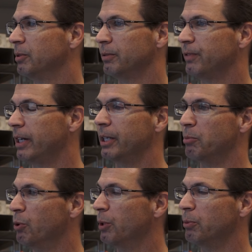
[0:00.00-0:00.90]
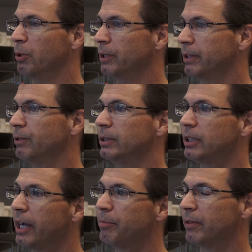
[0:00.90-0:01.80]
we're finding more and more different
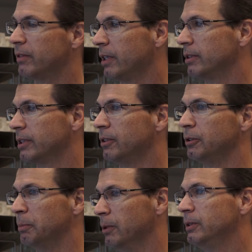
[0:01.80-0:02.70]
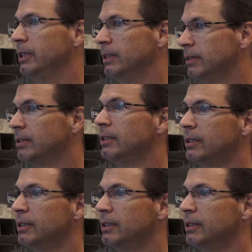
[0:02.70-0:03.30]
types of cytoskeletal proteins.